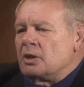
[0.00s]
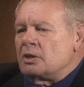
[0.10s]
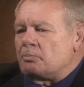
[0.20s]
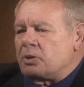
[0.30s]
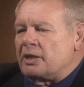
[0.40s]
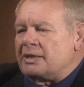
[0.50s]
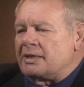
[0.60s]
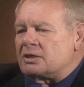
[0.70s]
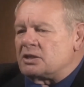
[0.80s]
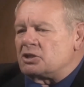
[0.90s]
The plane
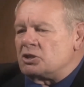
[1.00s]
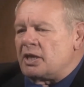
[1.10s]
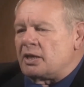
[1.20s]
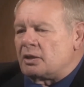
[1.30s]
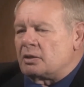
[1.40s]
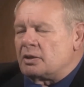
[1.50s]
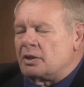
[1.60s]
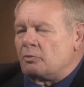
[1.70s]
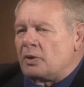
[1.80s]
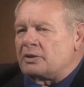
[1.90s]
hit at such an angle,
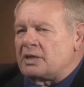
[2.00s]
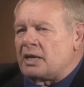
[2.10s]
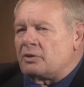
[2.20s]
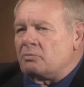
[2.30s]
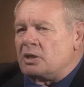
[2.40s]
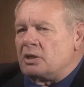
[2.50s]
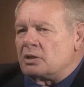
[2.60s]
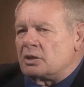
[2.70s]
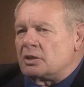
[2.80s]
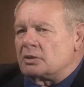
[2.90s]
it went down
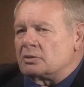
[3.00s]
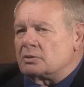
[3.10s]
immediately.